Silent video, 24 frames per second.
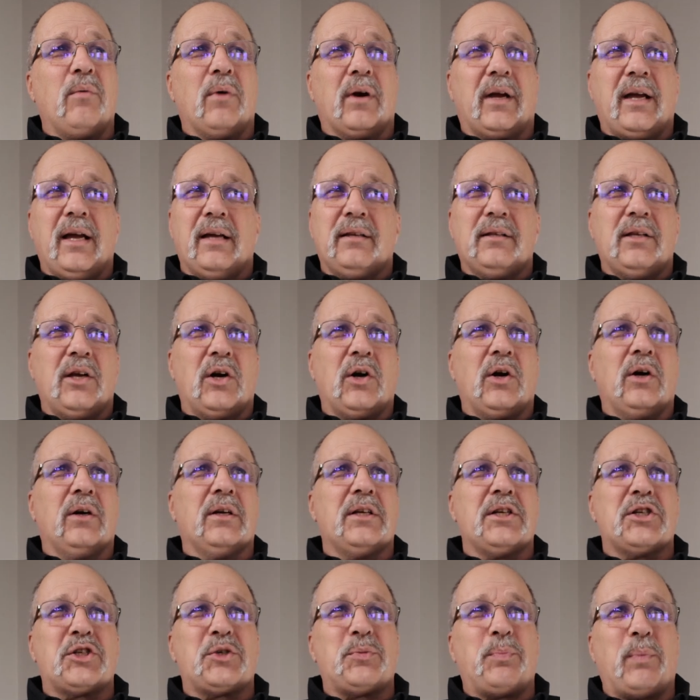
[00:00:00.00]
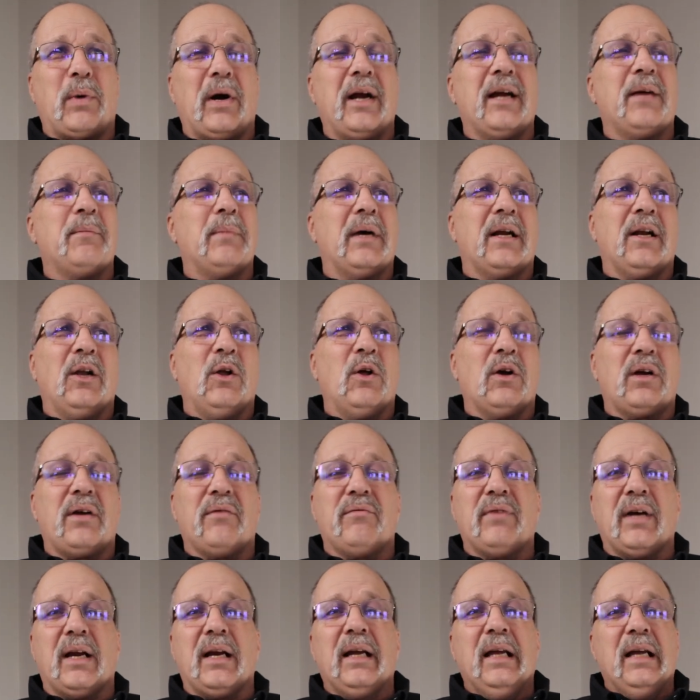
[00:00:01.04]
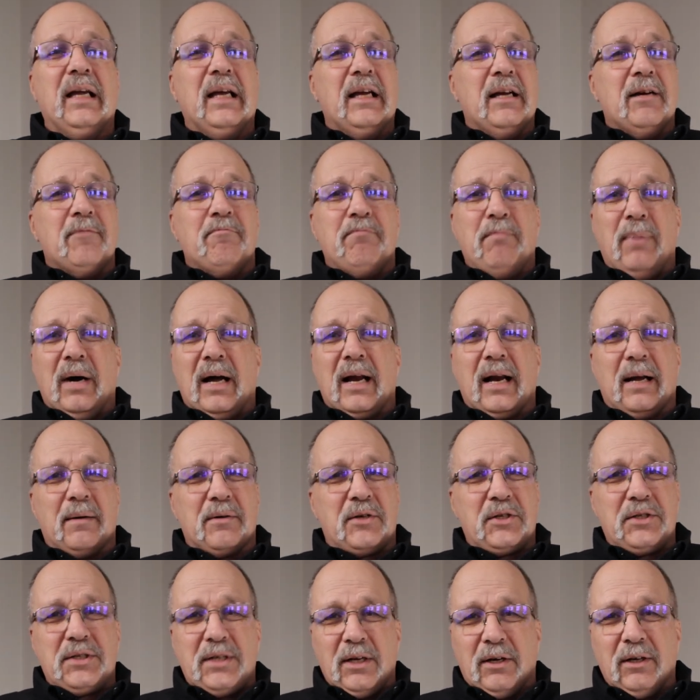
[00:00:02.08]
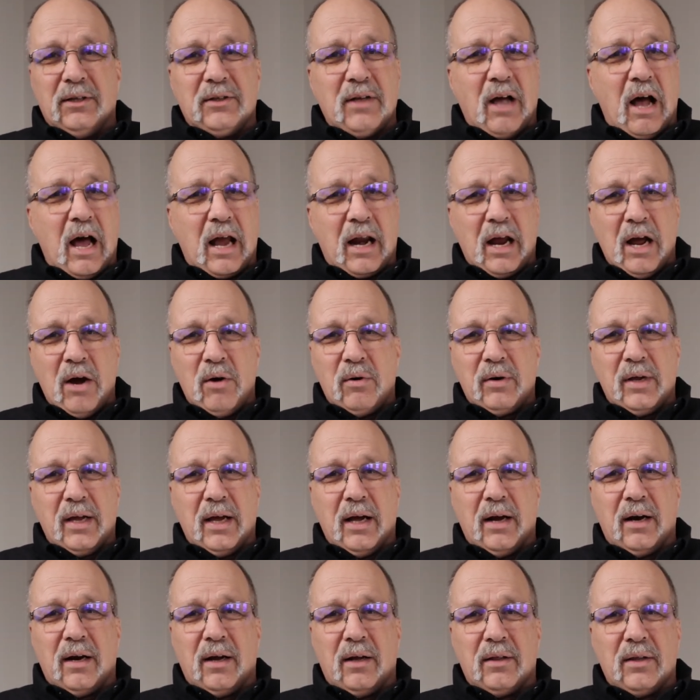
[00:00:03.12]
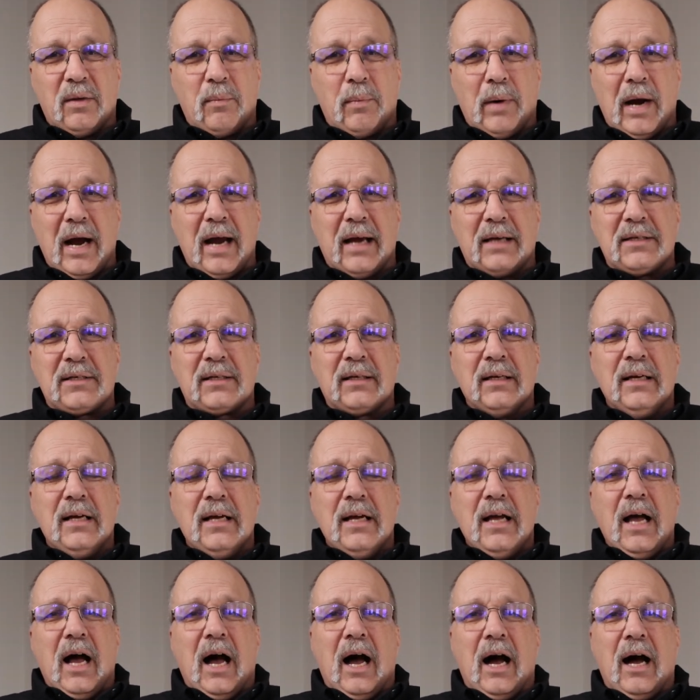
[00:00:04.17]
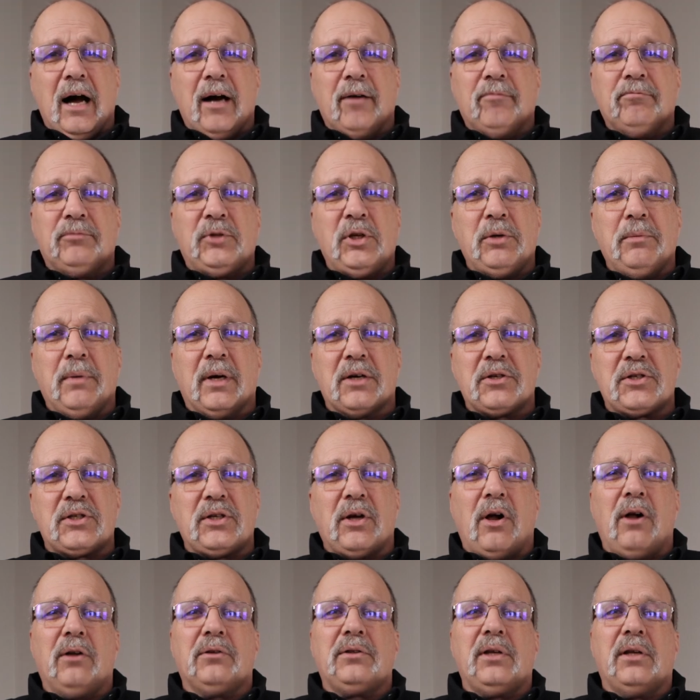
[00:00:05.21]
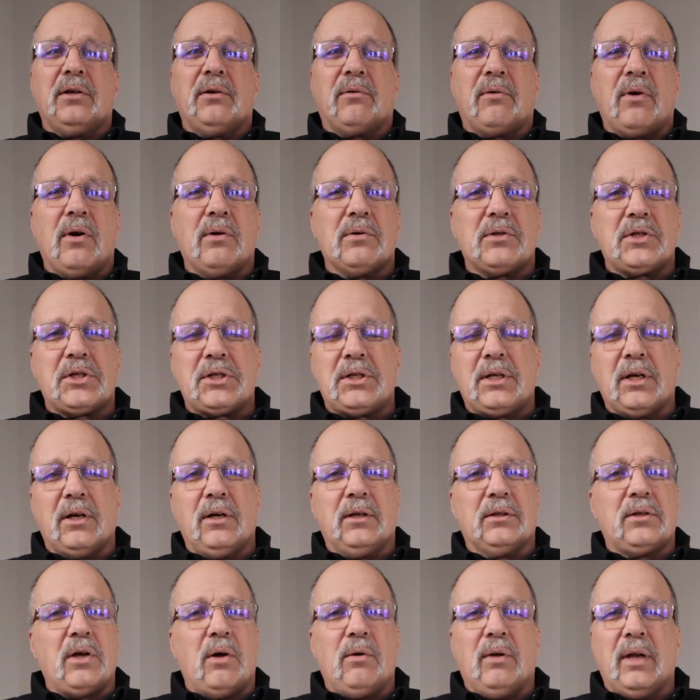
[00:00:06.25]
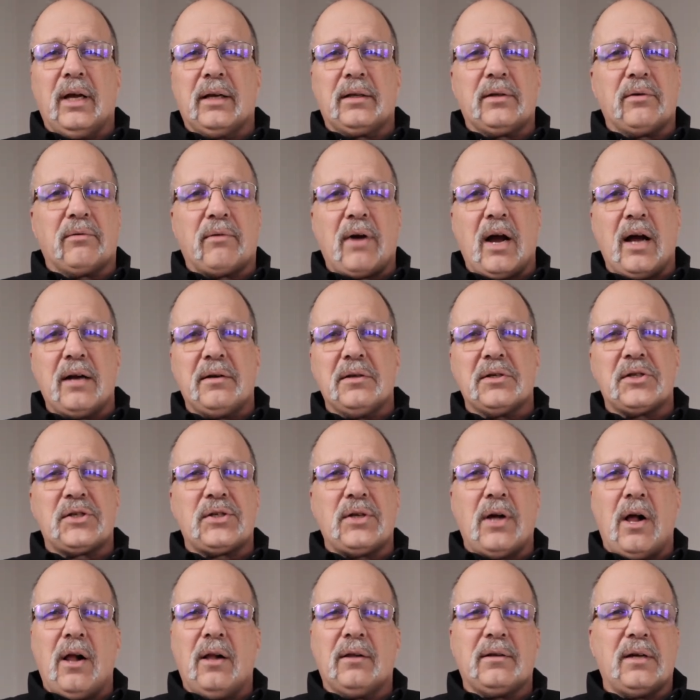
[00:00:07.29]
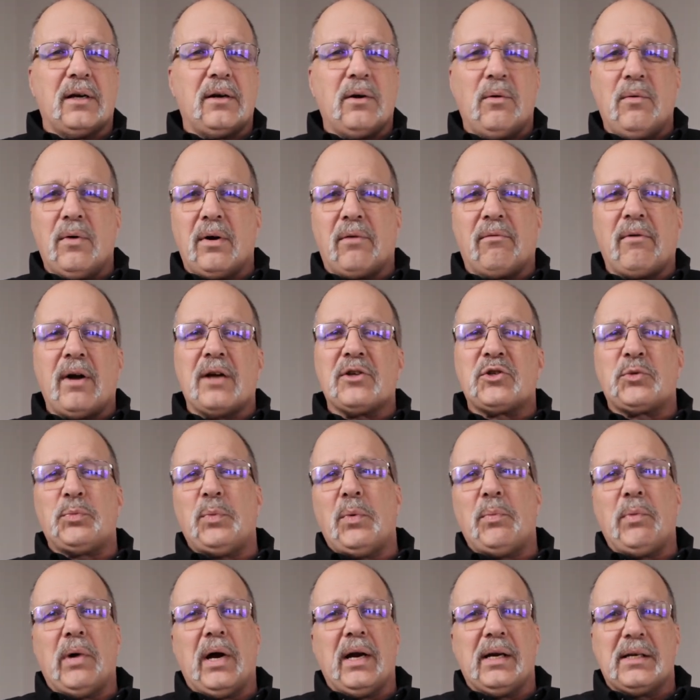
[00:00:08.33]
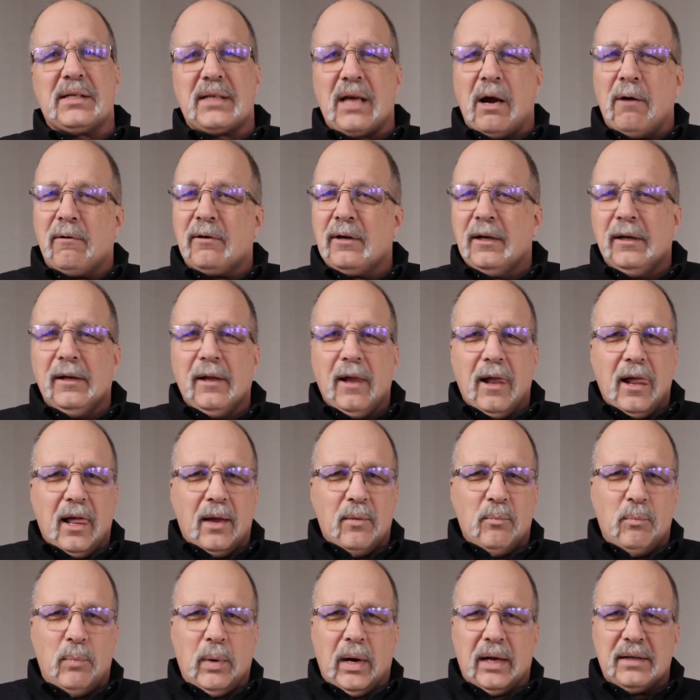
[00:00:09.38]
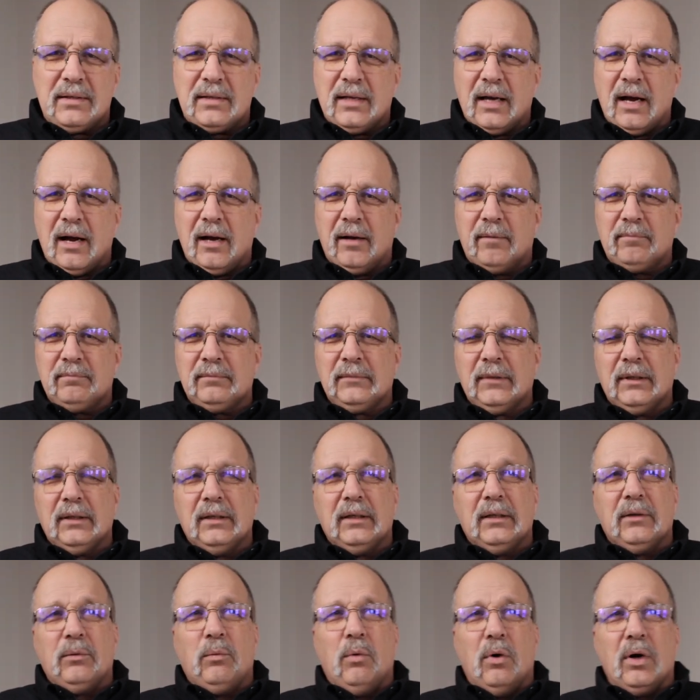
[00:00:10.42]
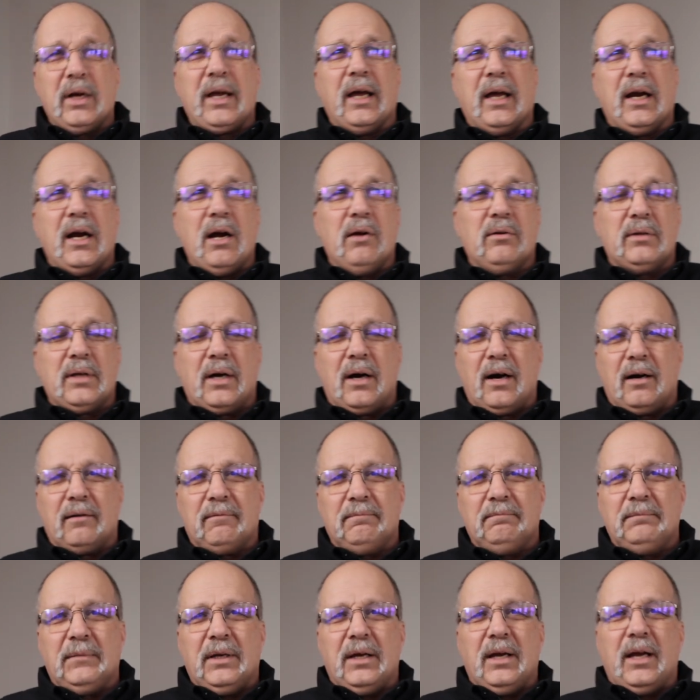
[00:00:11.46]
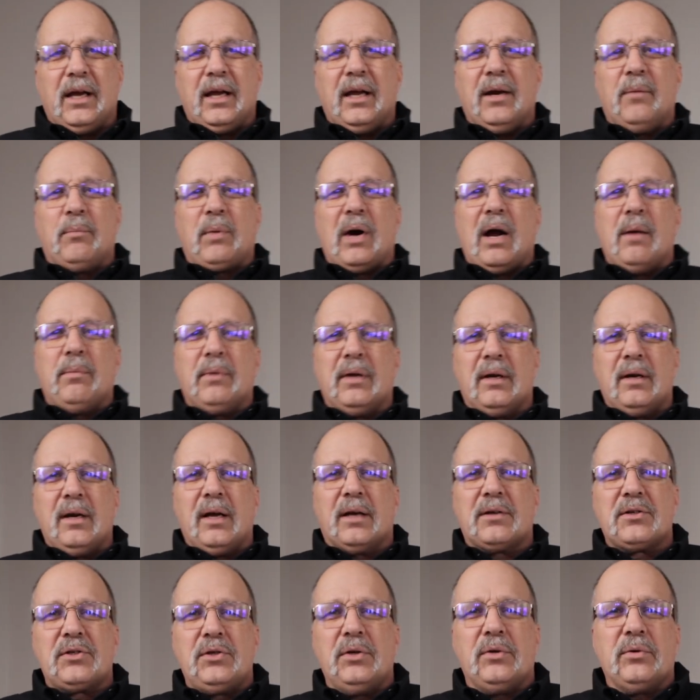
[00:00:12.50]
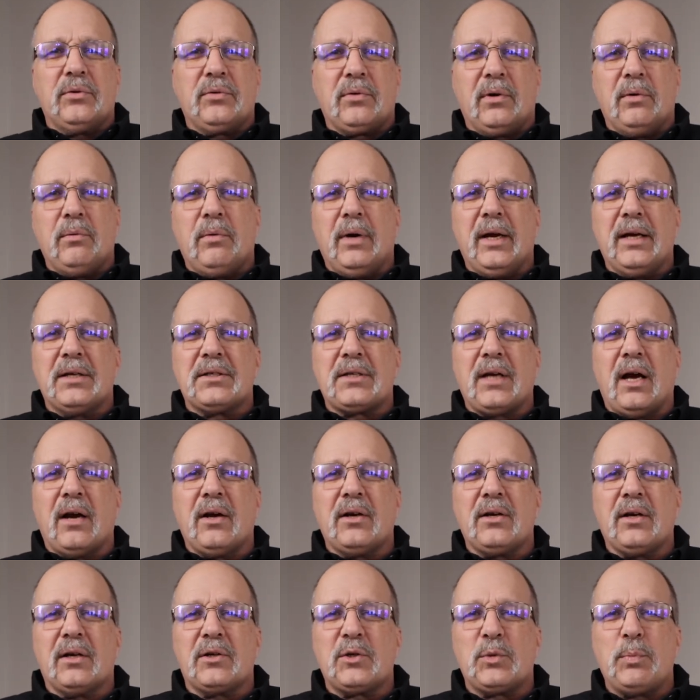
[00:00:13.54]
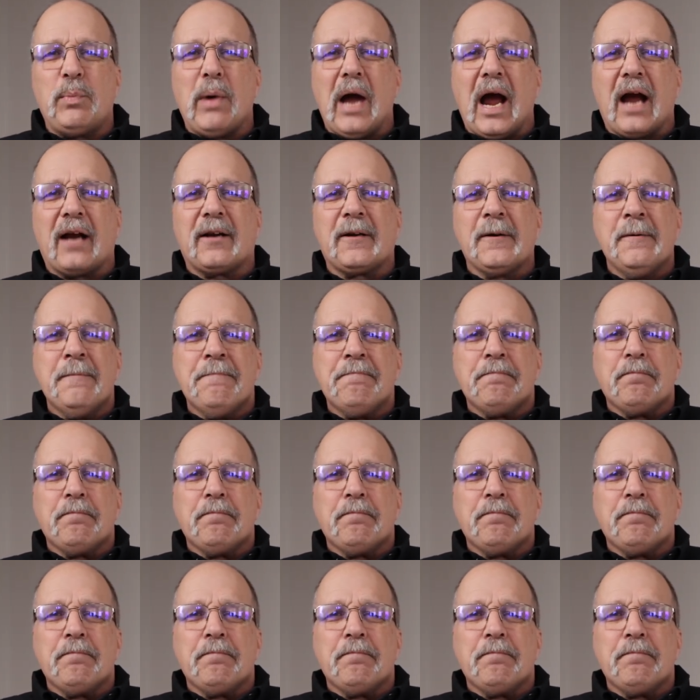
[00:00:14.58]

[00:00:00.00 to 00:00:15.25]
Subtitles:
We're getting an early spring by the look of it, but I'm still not out yet on the bikes. Too much salt on the road still. Don't like to ride in the salt. I don't want to rust my bikes out. But we'll get out there in probably the next 2 or 3 weeks, I expect.